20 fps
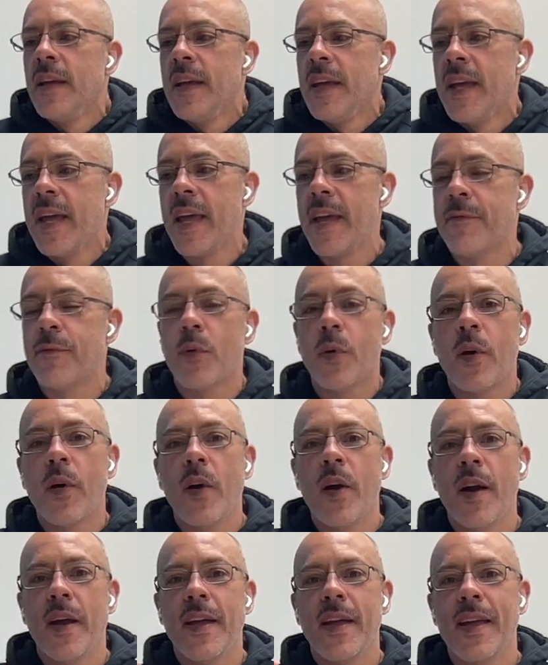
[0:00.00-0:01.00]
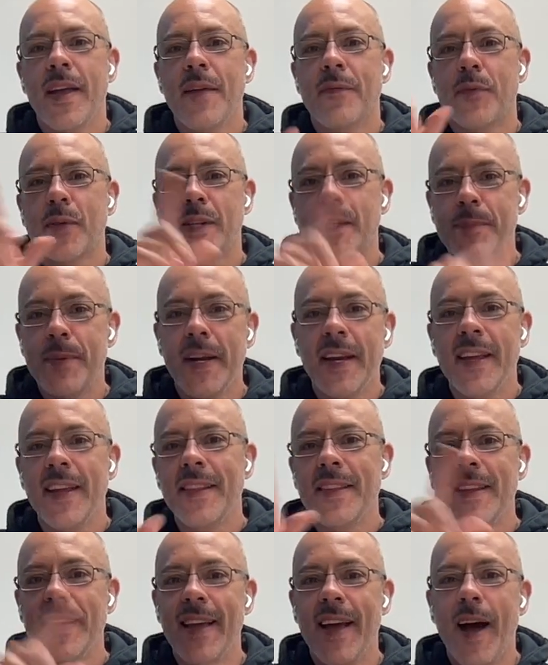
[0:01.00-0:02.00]
if we're spinning in
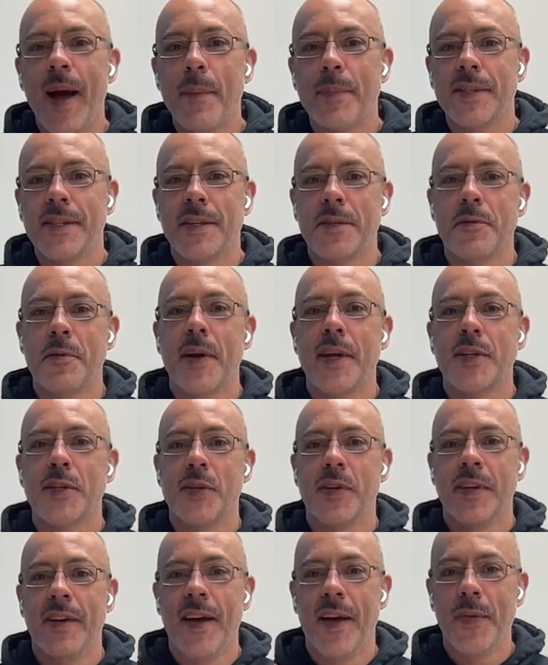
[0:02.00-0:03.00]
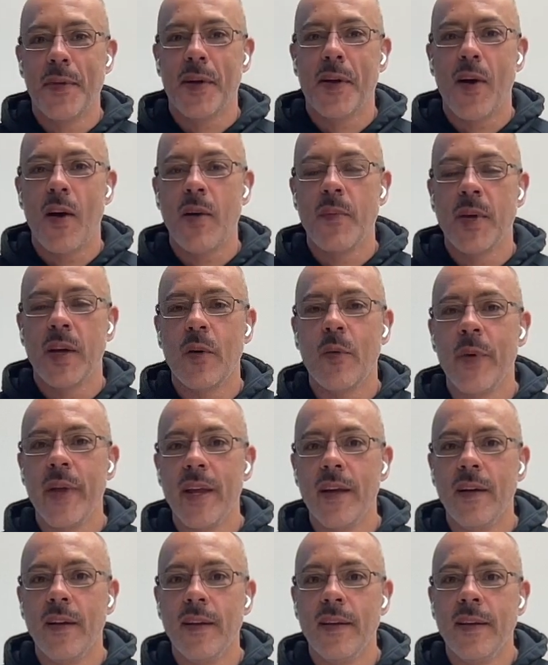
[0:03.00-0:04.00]
the opposite direction on the karmic
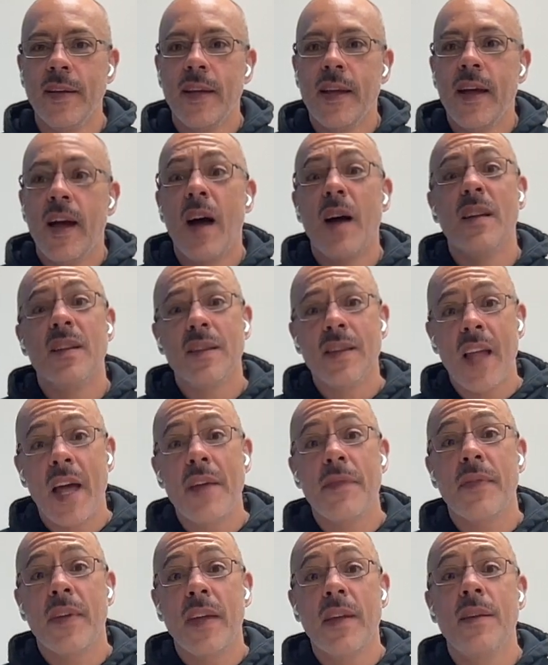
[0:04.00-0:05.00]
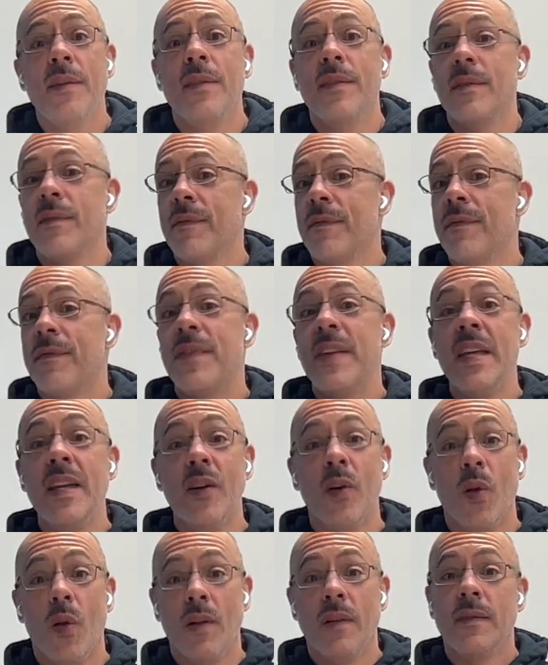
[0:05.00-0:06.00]
wheel, life can
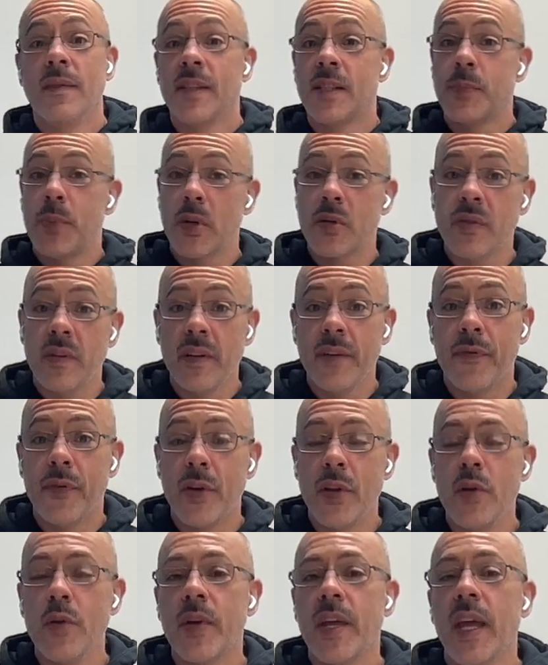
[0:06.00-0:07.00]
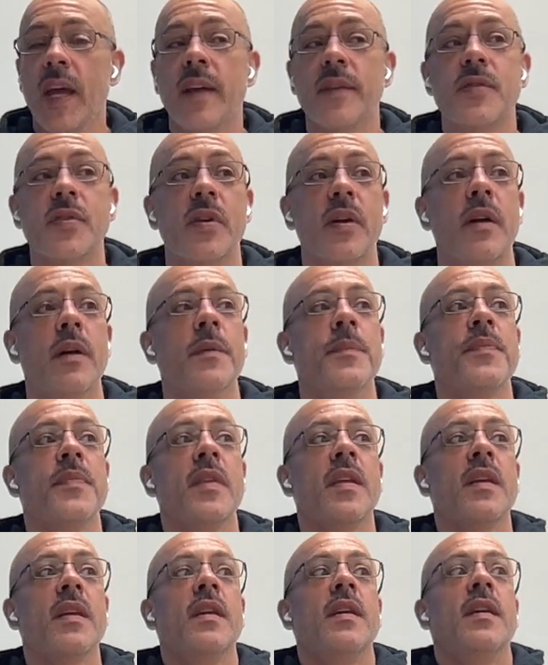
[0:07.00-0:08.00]
feel, especially for you, Cancer,
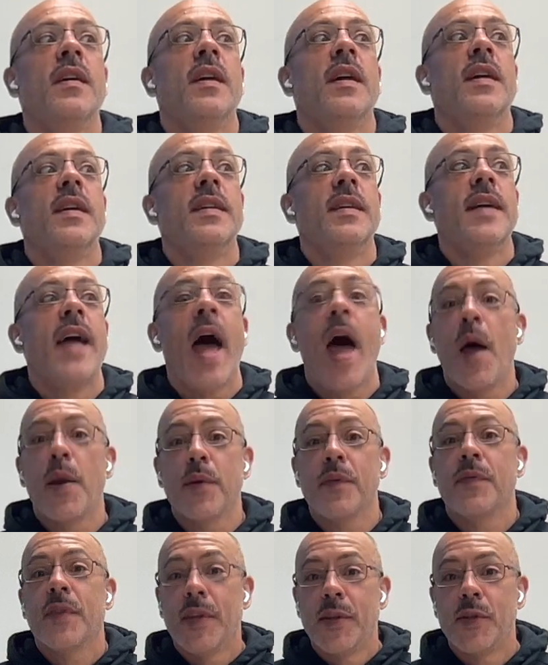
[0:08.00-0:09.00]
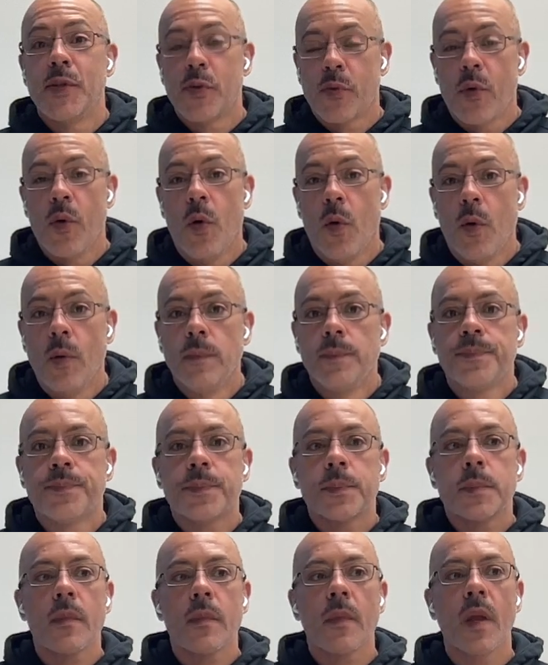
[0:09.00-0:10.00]
out of control.
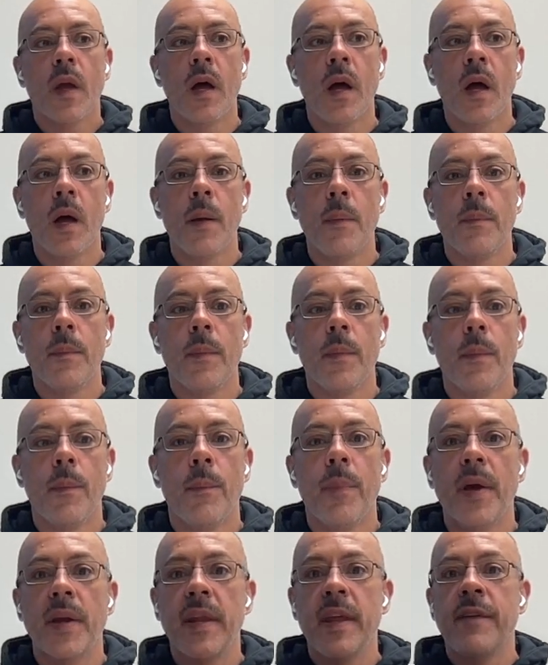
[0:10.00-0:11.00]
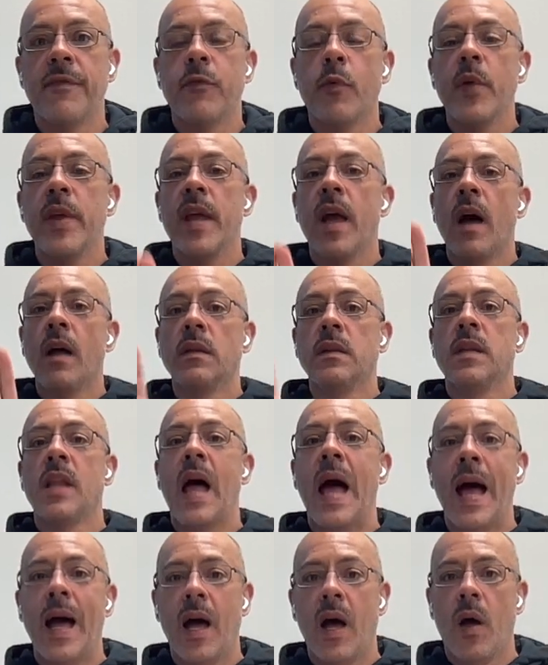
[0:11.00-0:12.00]
But if we
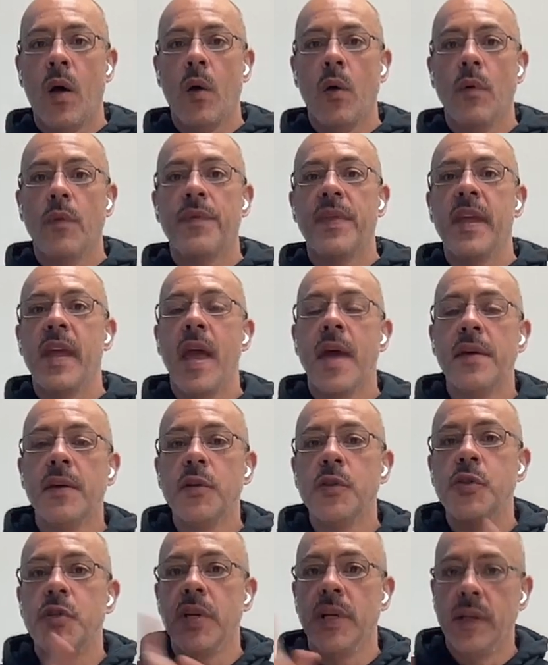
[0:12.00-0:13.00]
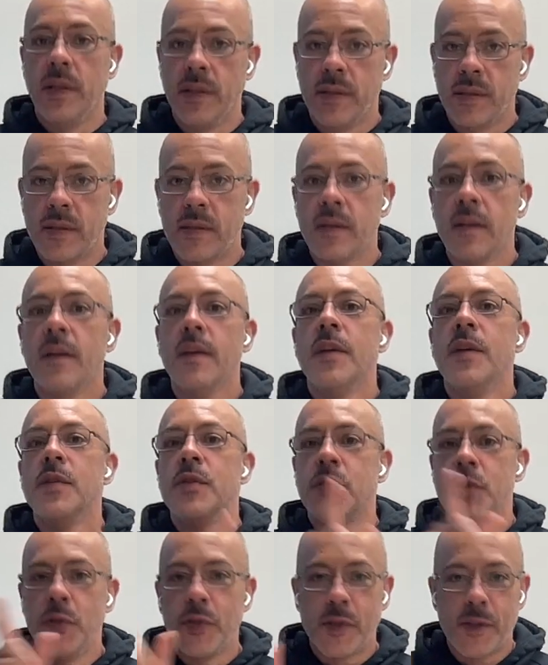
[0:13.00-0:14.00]
allow the energies
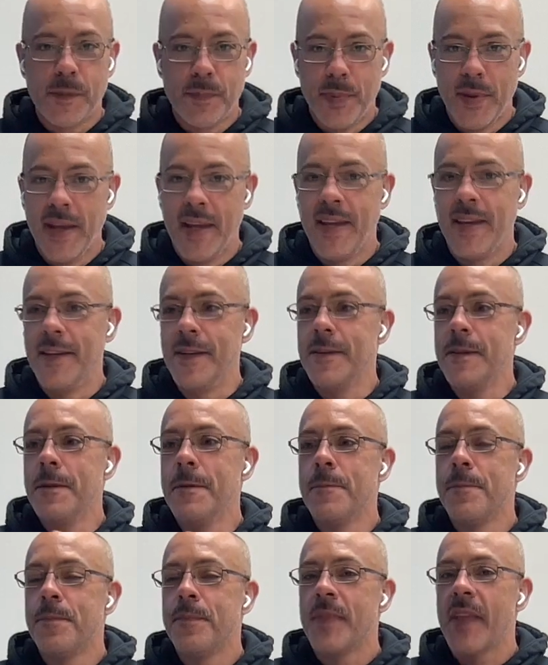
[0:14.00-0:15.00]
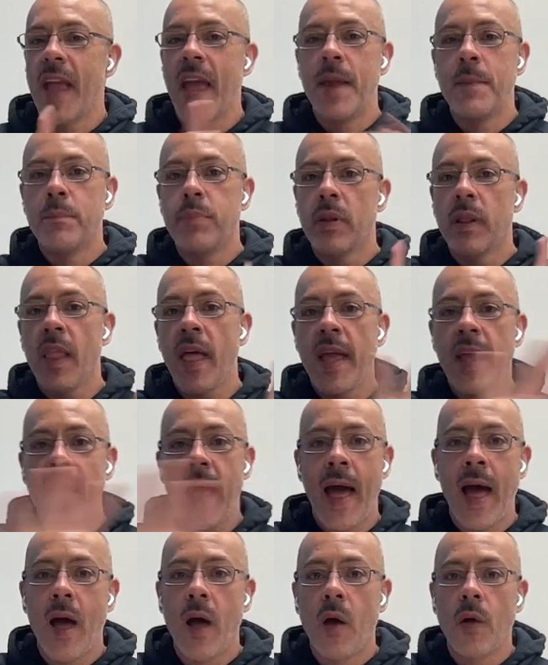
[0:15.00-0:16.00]
to spin and play
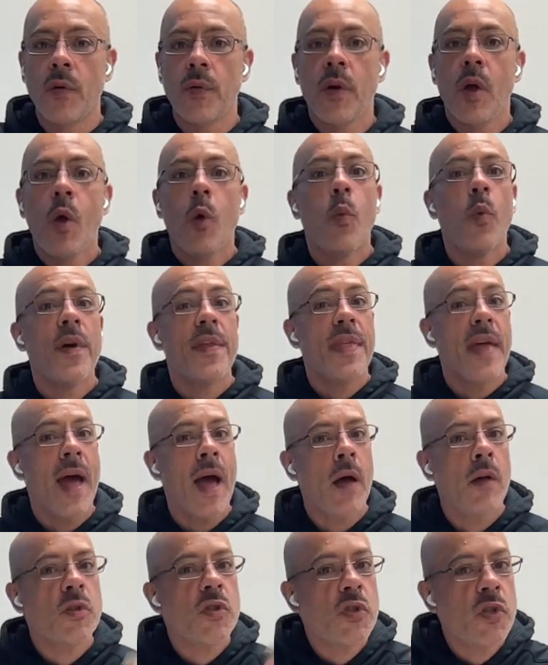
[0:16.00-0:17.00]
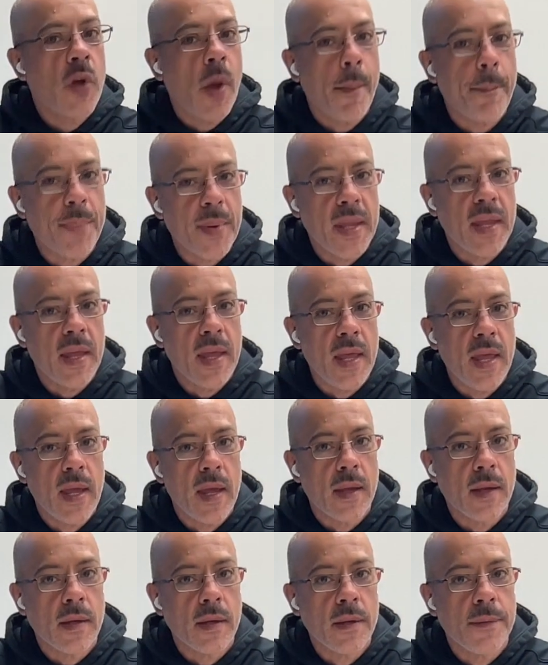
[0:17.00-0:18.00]
out without jumping
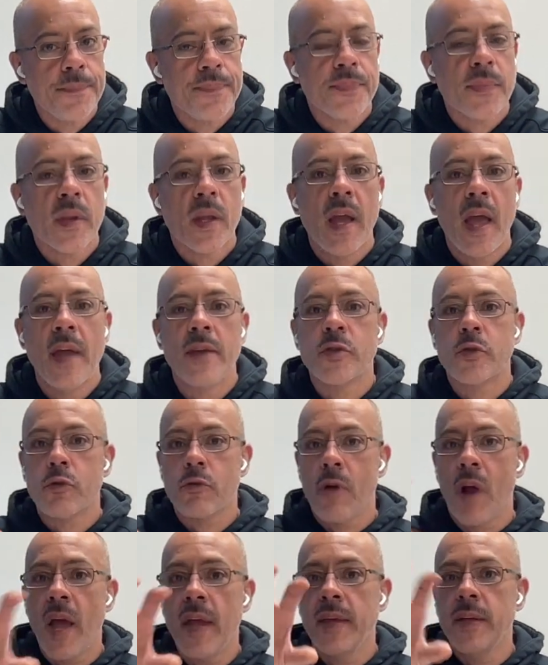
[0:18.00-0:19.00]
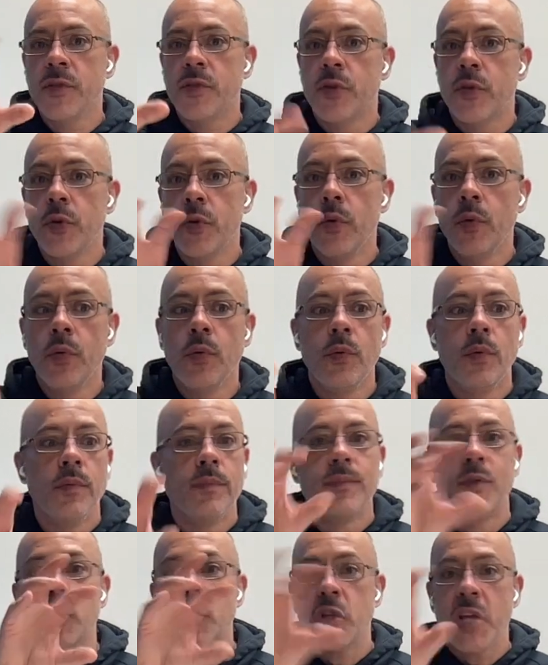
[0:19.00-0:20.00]
in and trying to
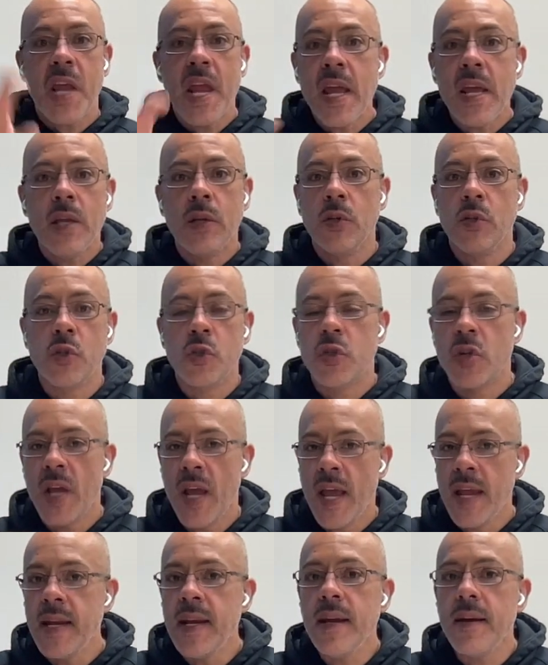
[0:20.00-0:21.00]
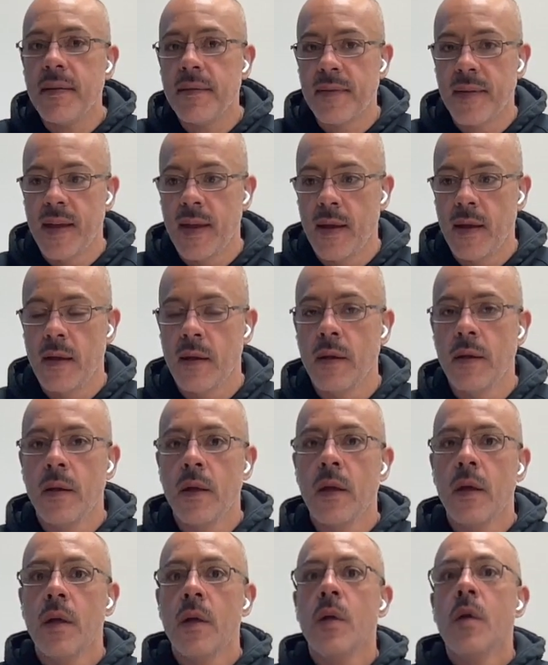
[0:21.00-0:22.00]
change anything,
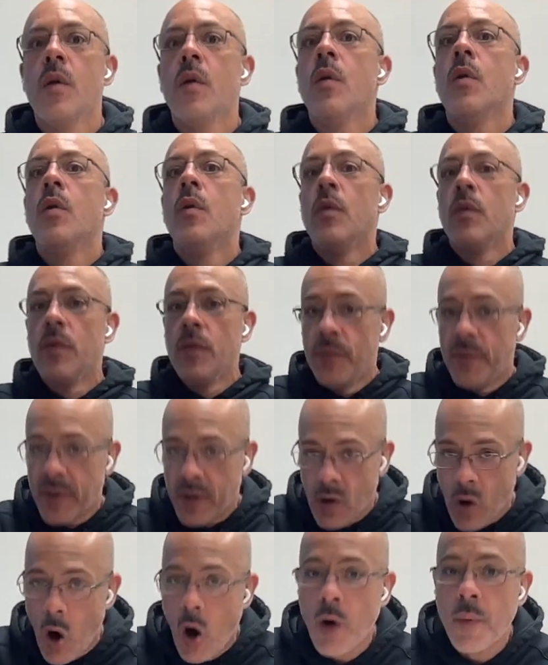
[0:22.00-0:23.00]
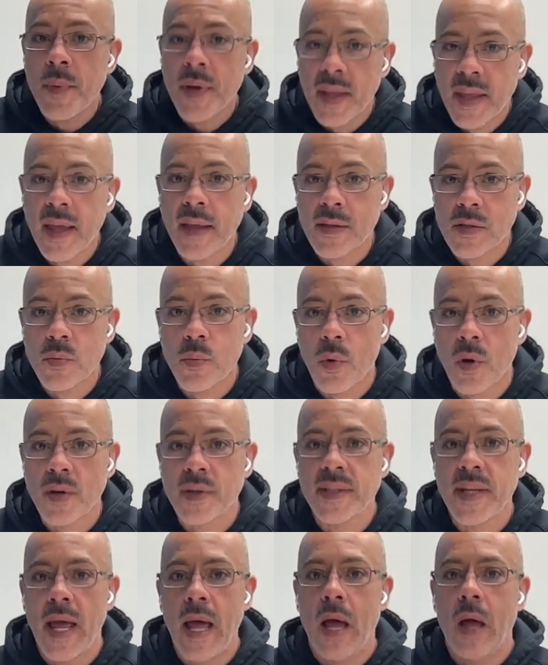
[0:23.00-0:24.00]
the karma gets
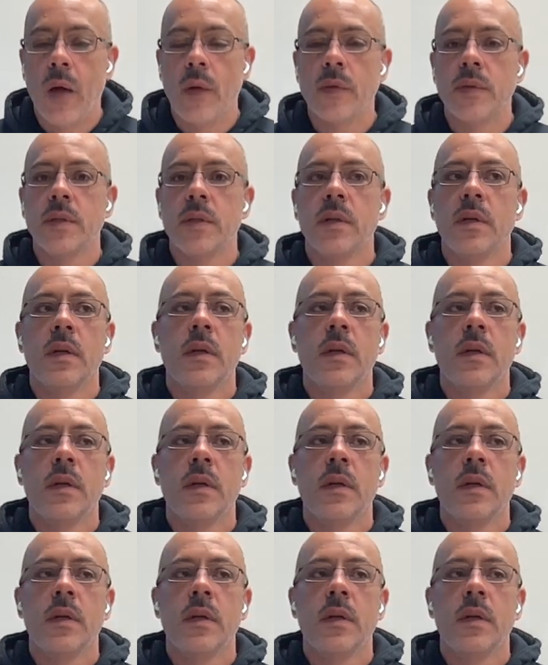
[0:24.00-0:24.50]
worked out.